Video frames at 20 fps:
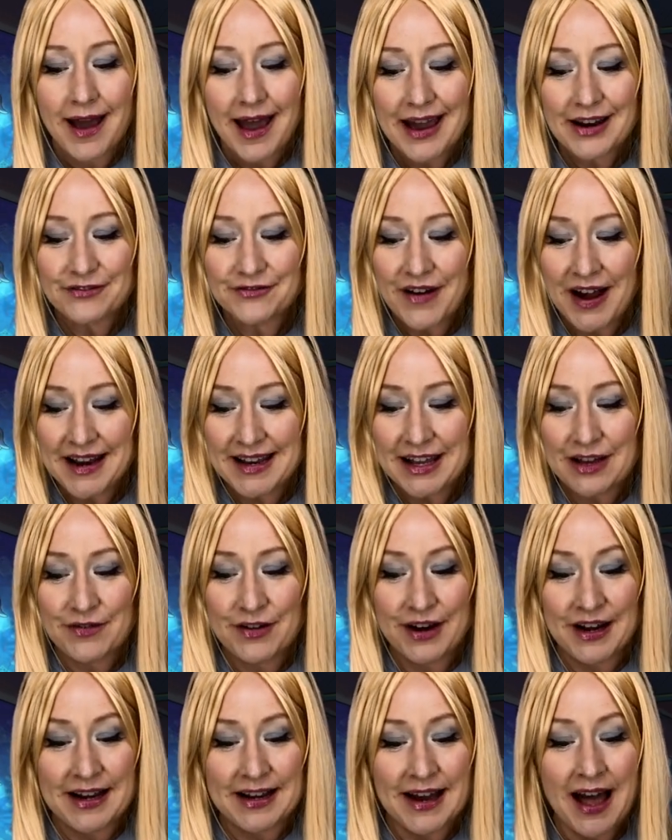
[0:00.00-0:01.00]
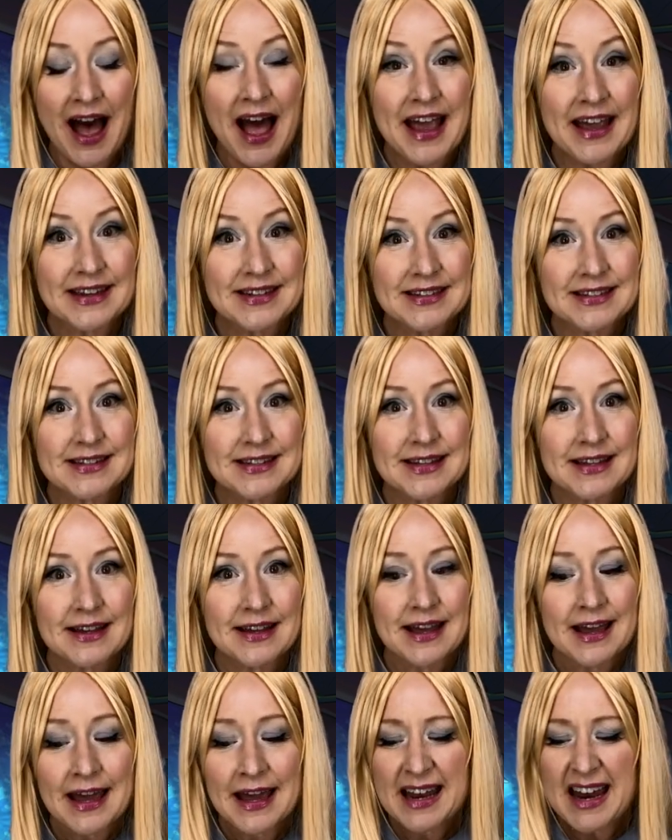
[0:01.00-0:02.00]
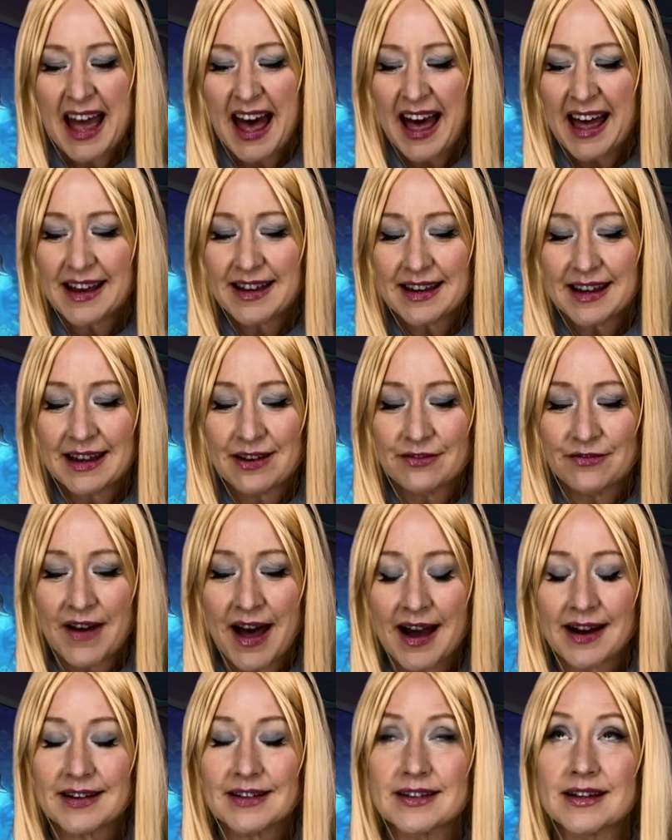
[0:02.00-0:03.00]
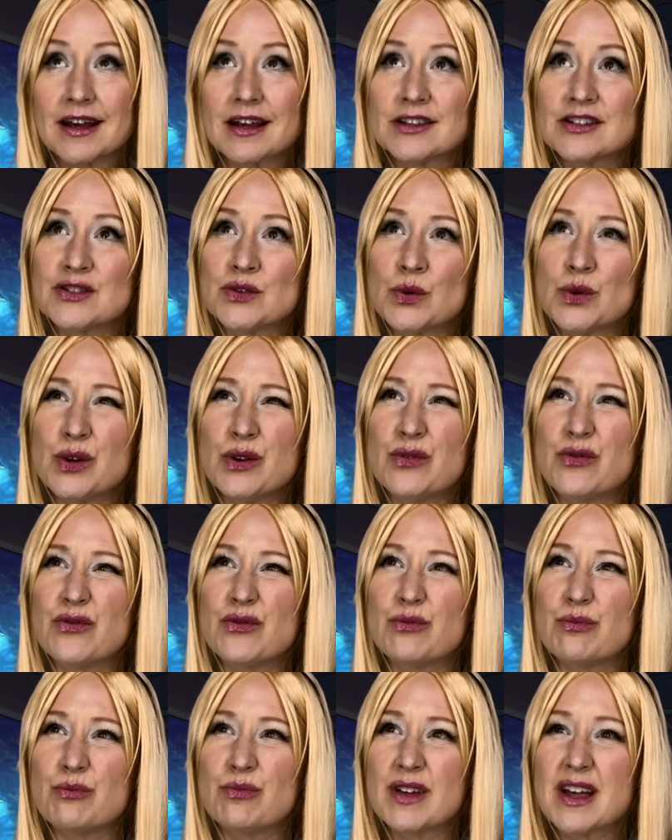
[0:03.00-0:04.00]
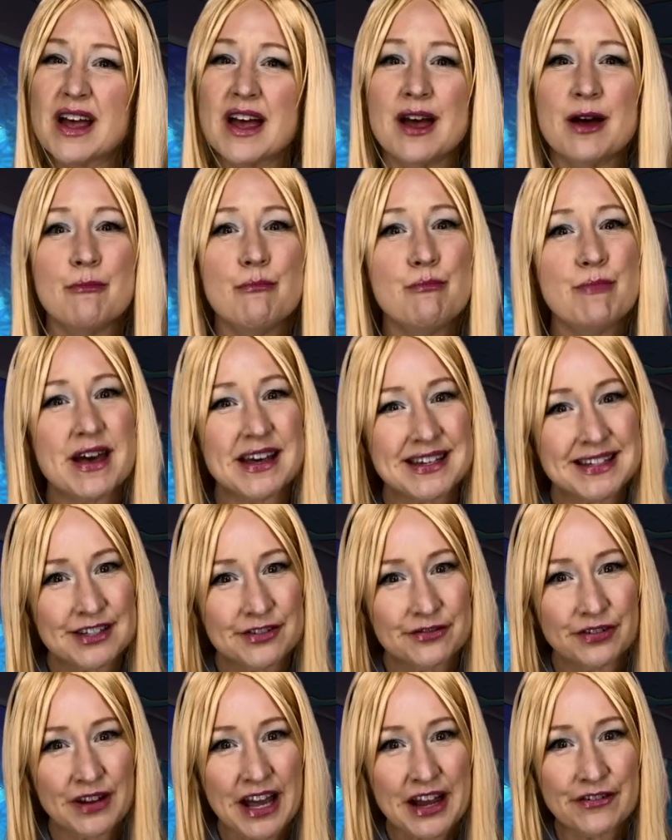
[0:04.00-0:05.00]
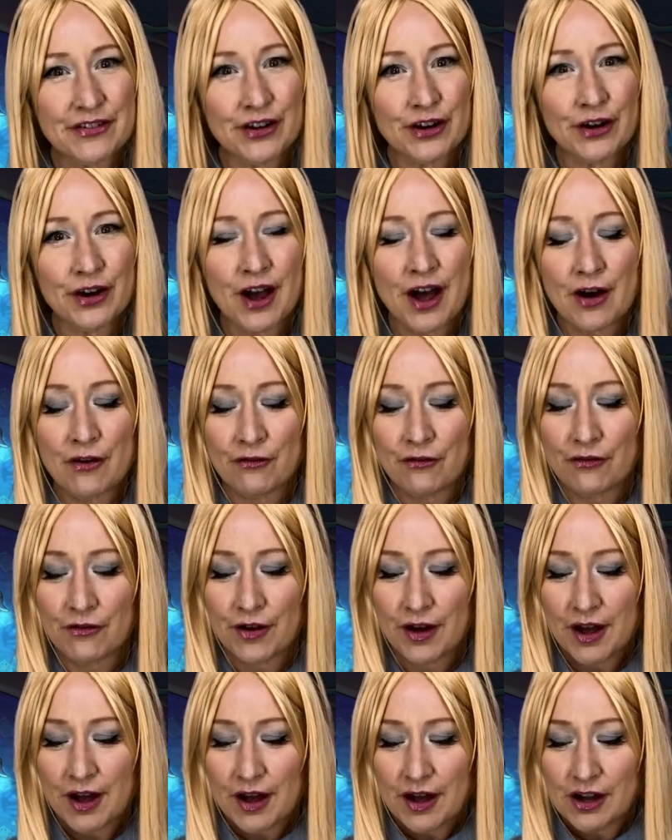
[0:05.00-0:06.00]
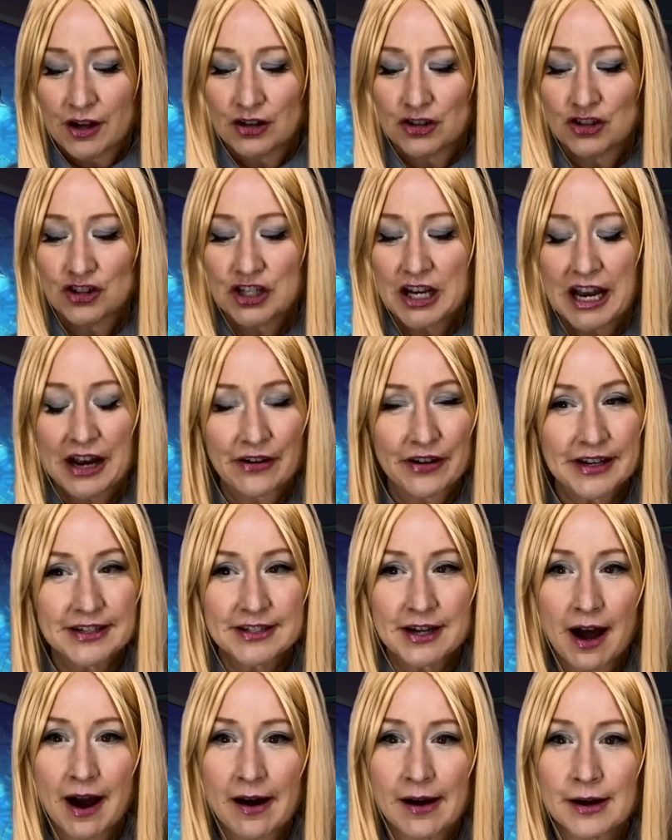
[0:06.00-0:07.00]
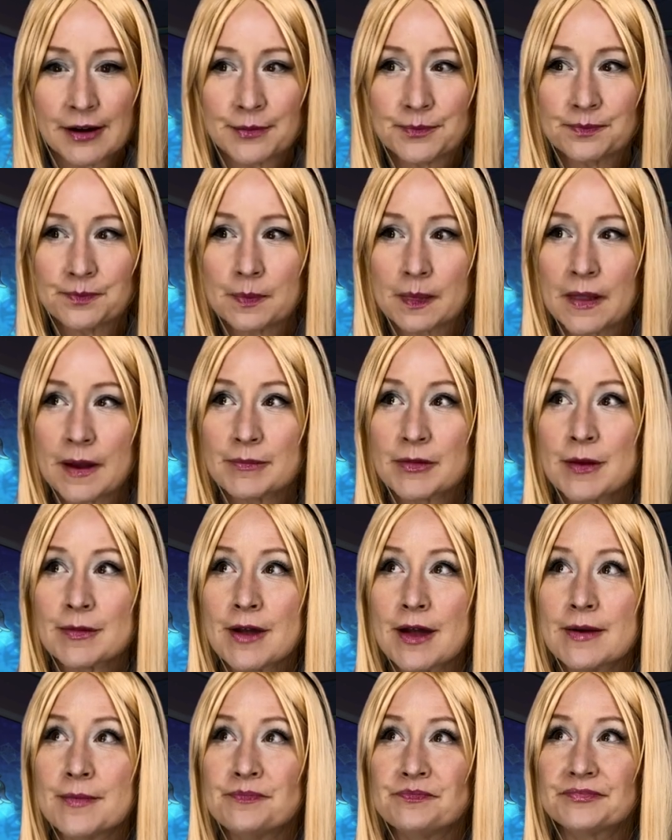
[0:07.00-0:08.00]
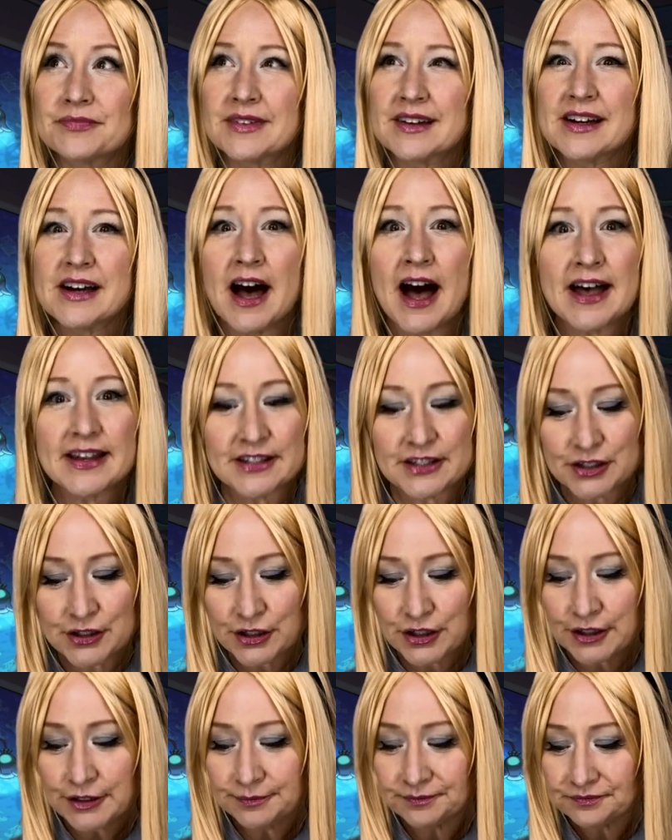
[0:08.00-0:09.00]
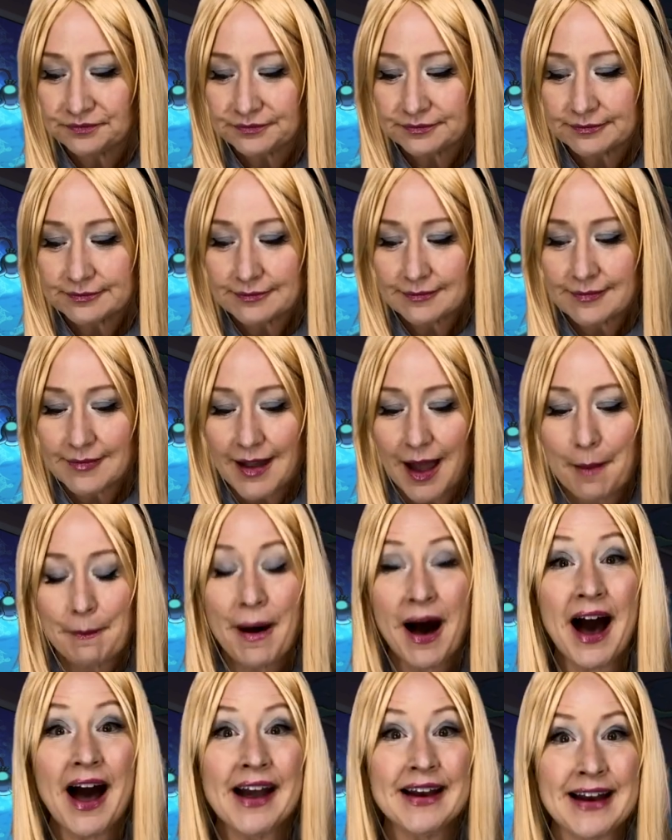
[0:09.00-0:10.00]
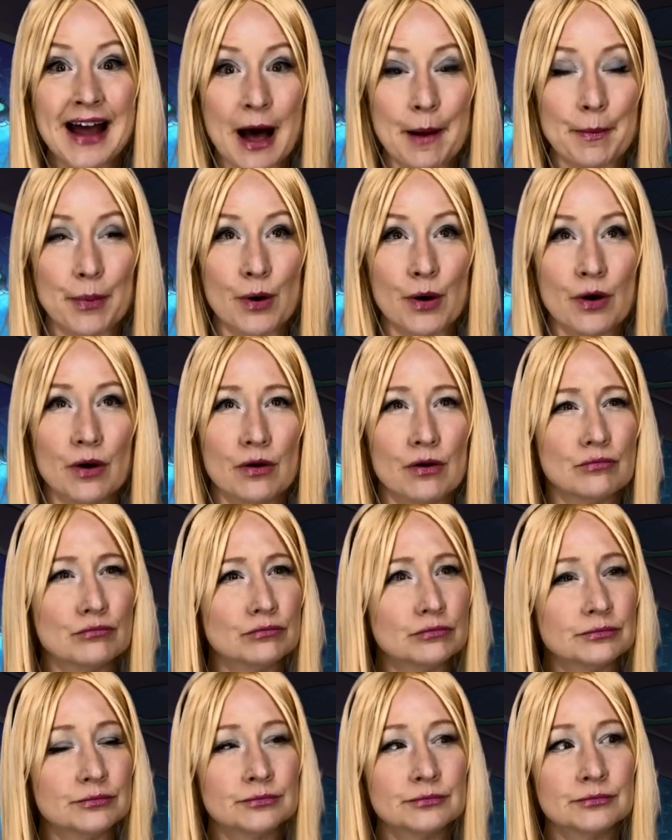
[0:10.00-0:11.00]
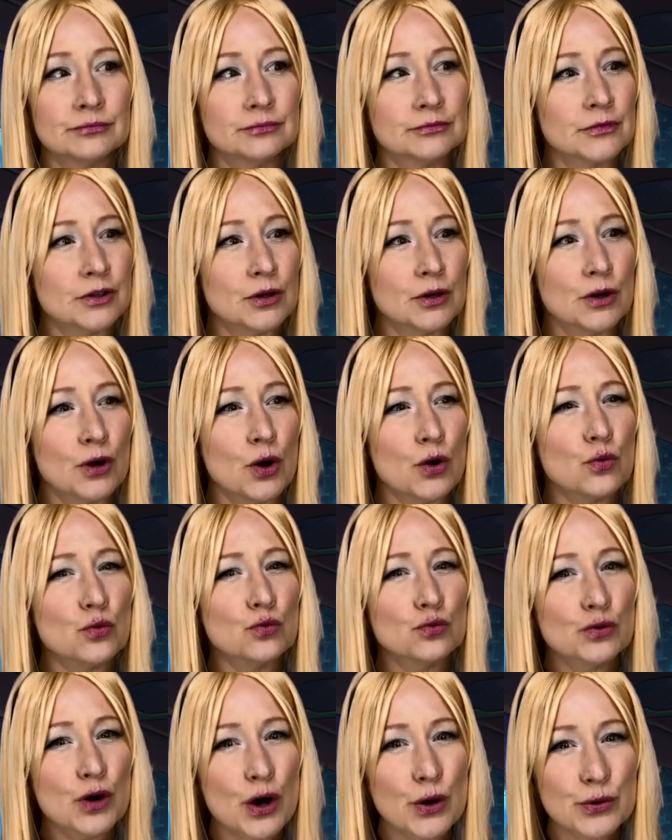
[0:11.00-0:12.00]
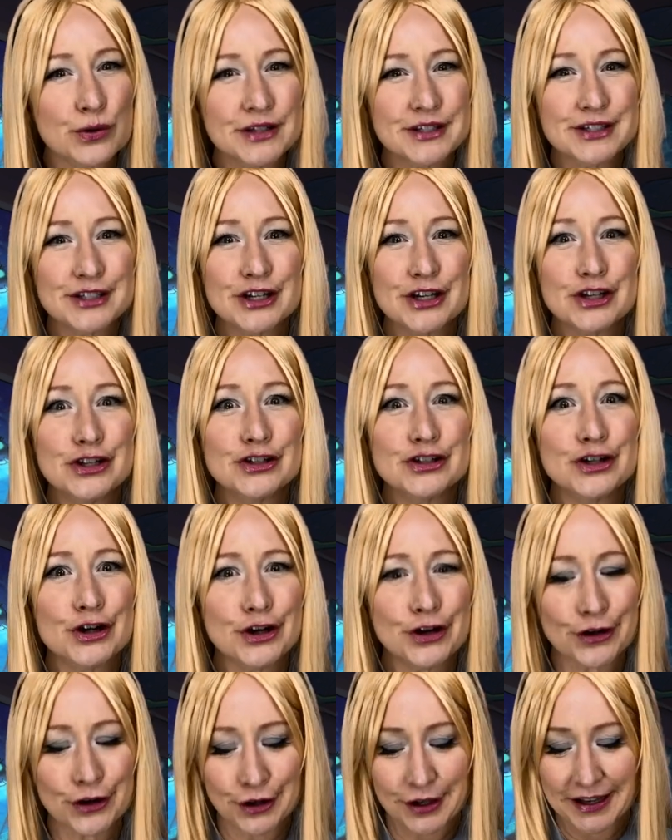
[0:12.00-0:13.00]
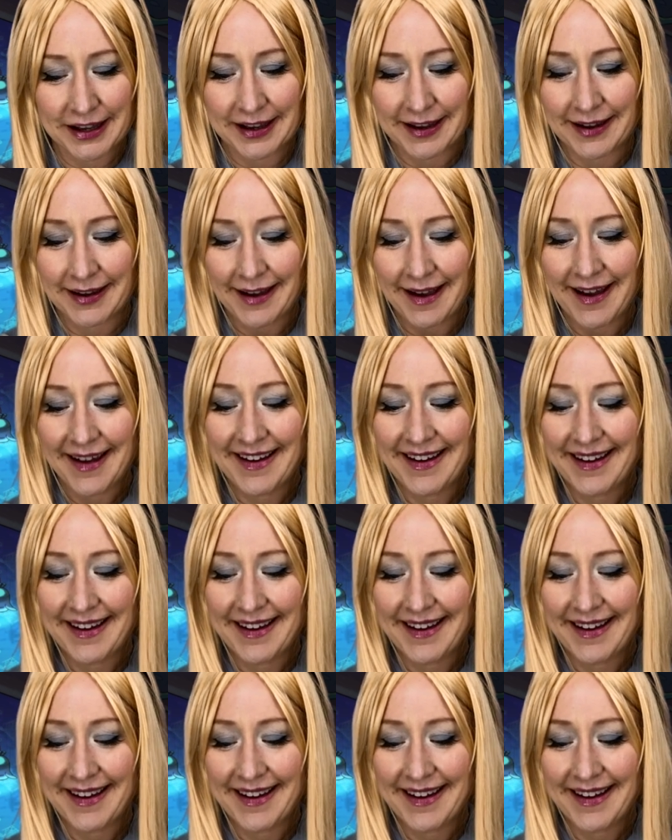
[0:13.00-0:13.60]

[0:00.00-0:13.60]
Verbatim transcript: And finding it very nice, it had, in fact, a sort of mixed flavor of cherry tart, custard, pineapple, roast turkey,